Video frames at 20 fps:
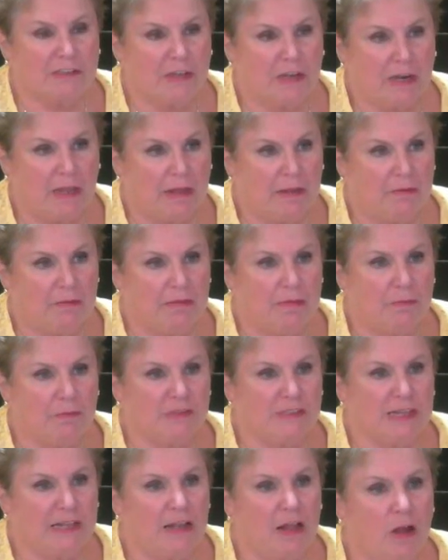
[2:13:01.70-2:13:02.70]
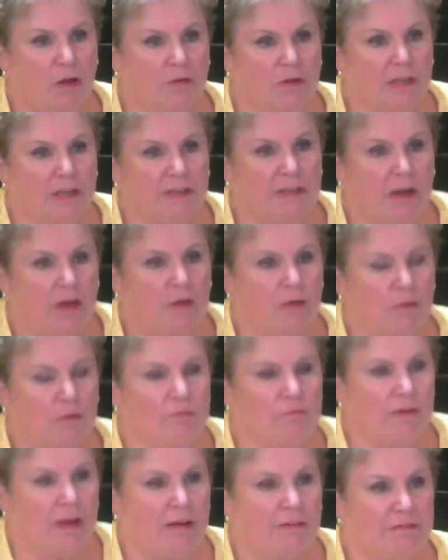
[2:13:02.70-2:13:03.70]
study, was that only done
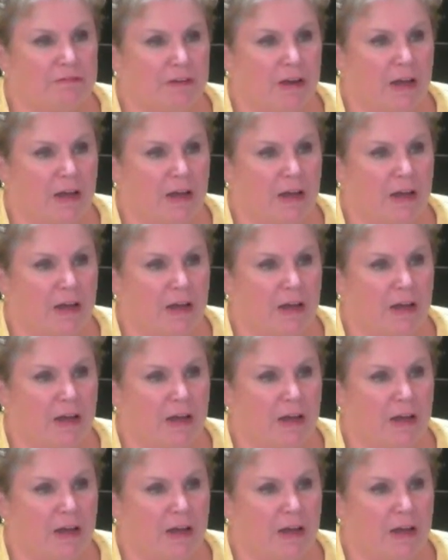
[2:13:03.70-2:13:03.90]
on Route